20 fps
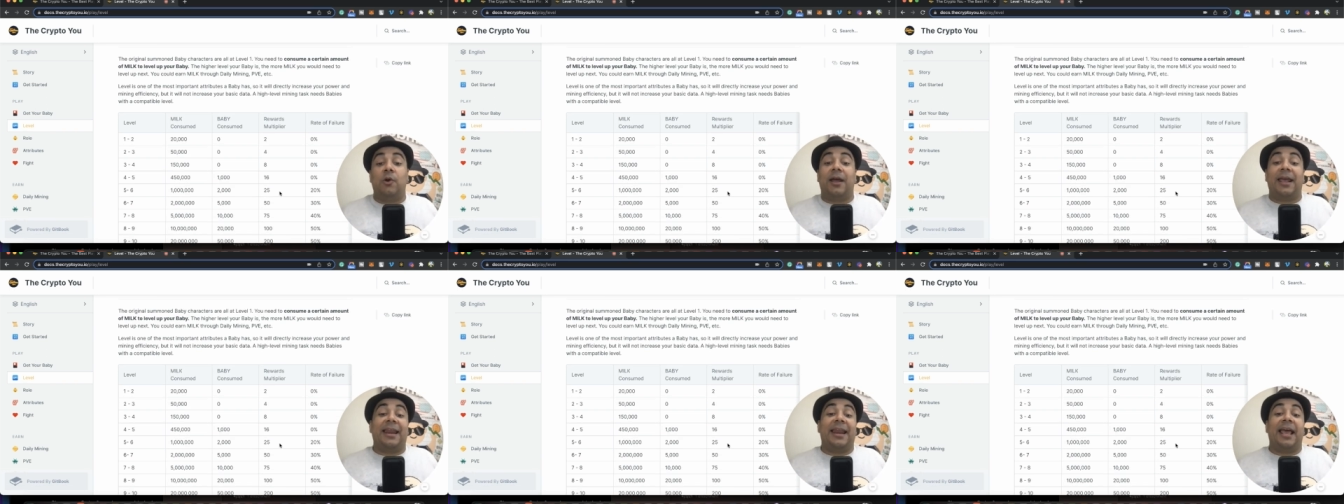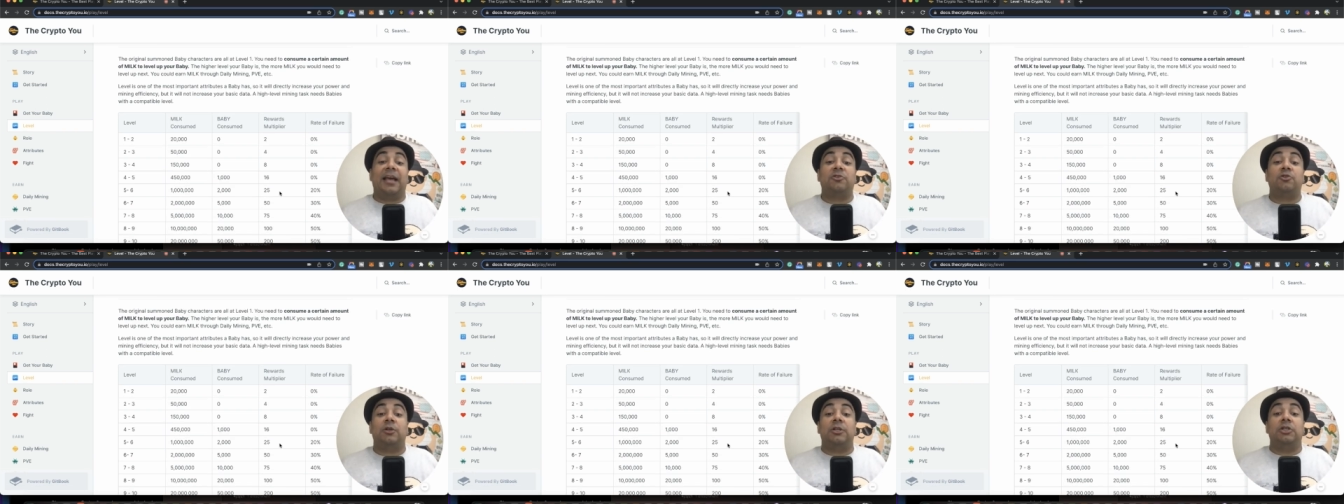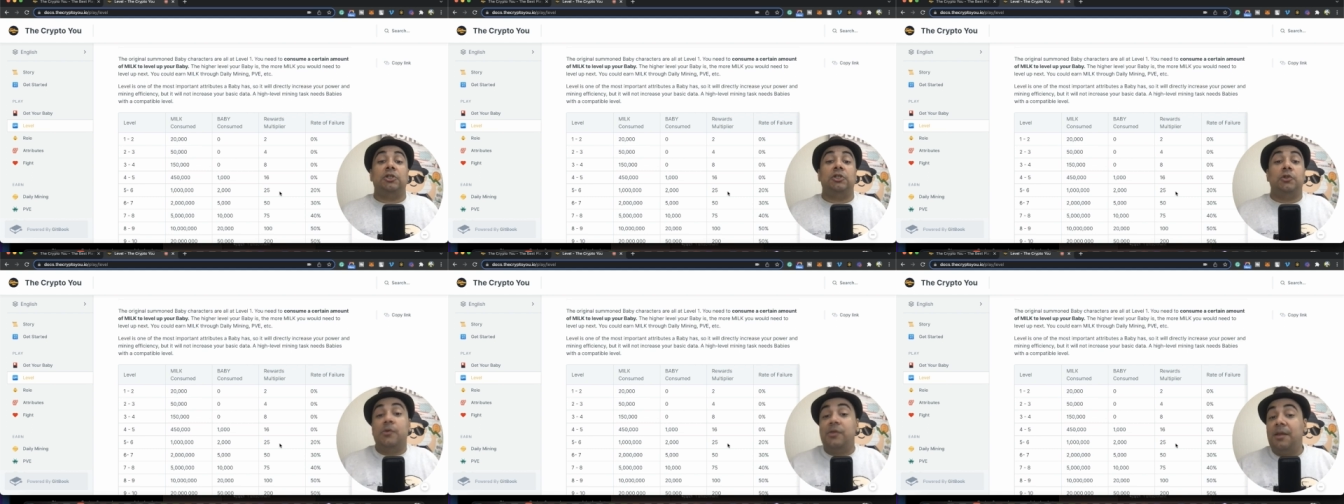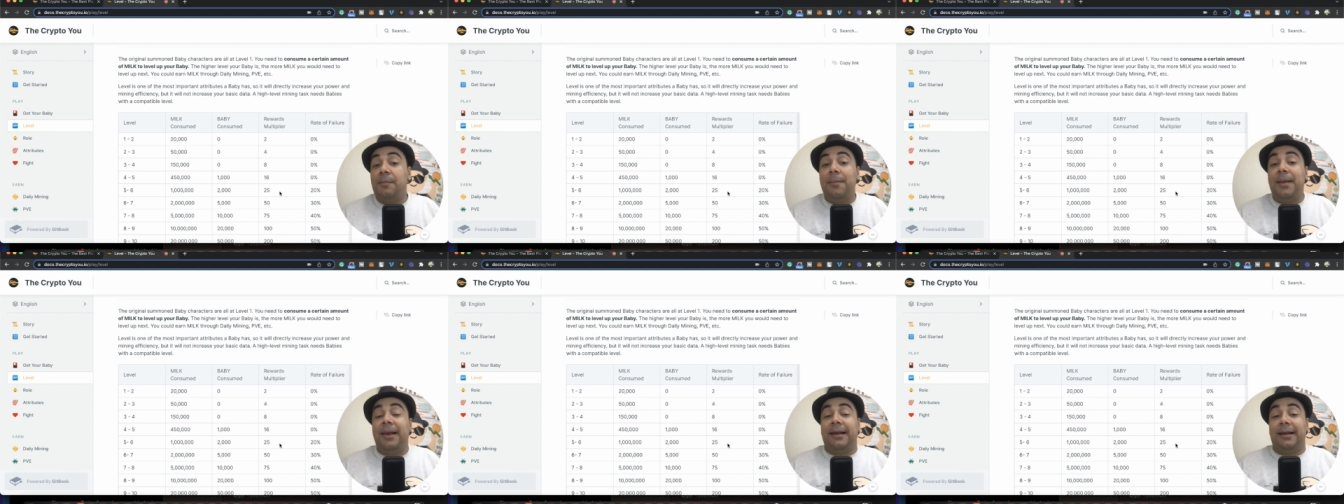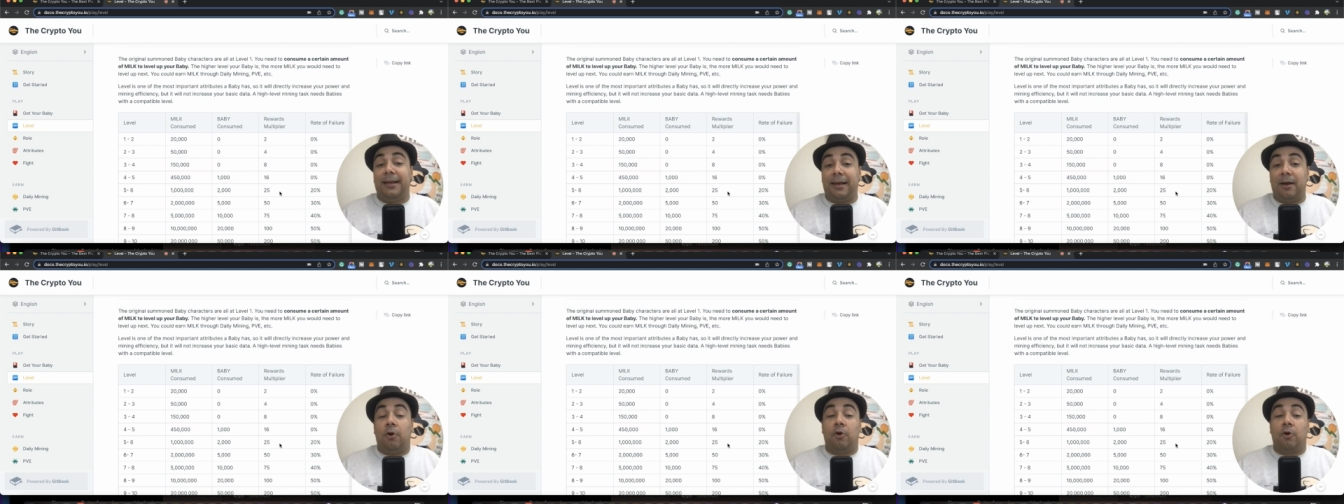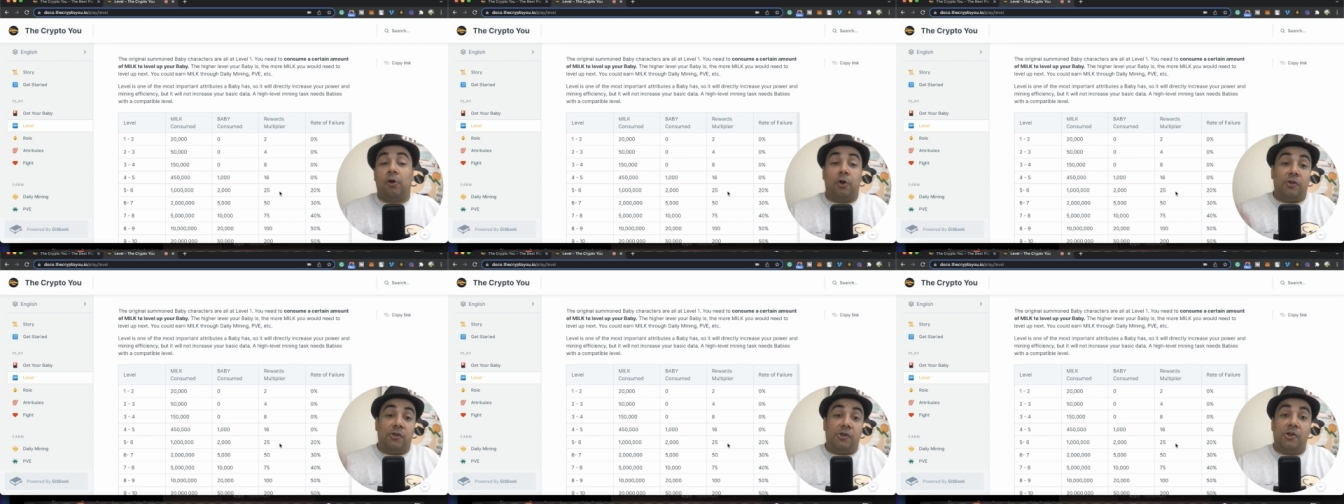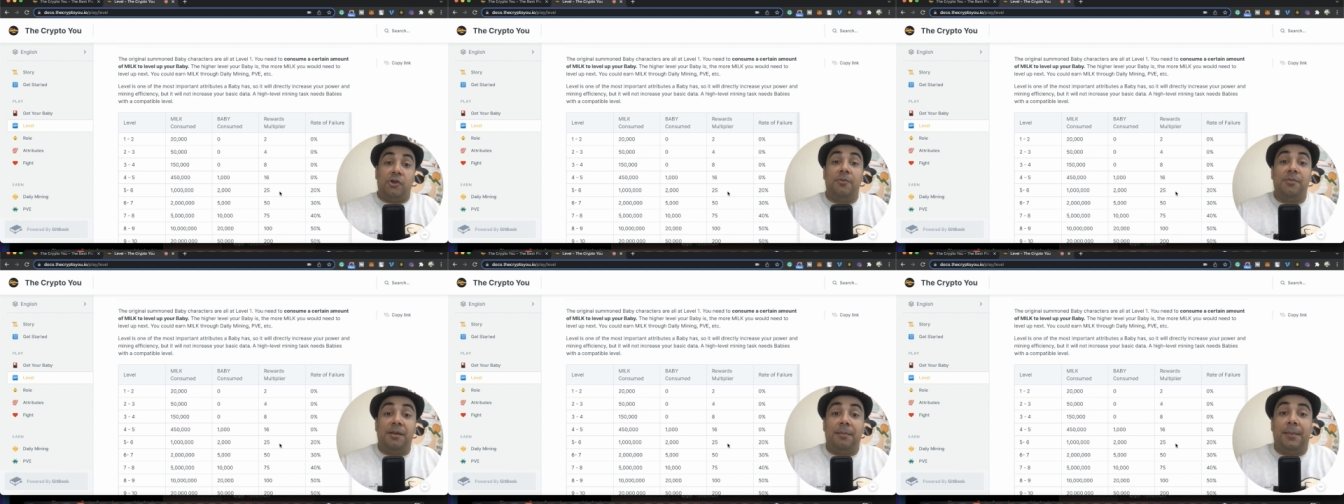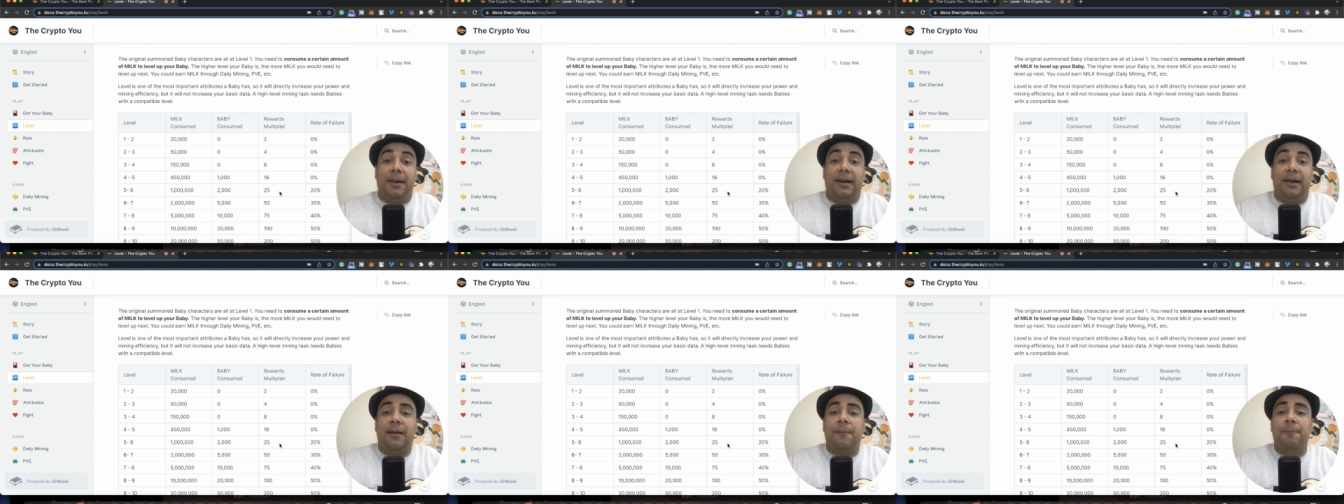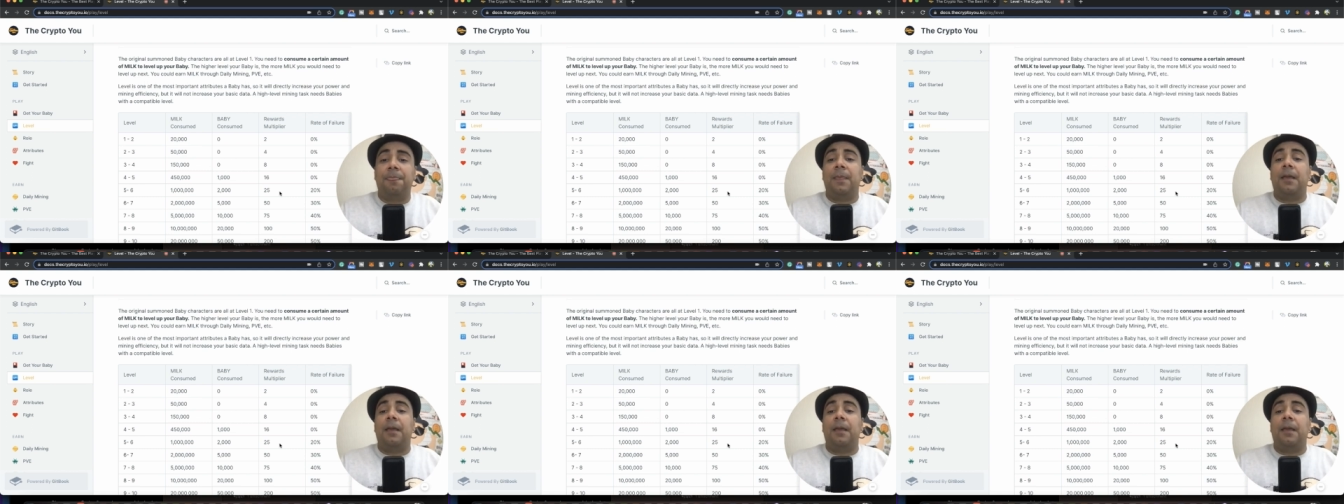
you can actually use the milk or consume the milk,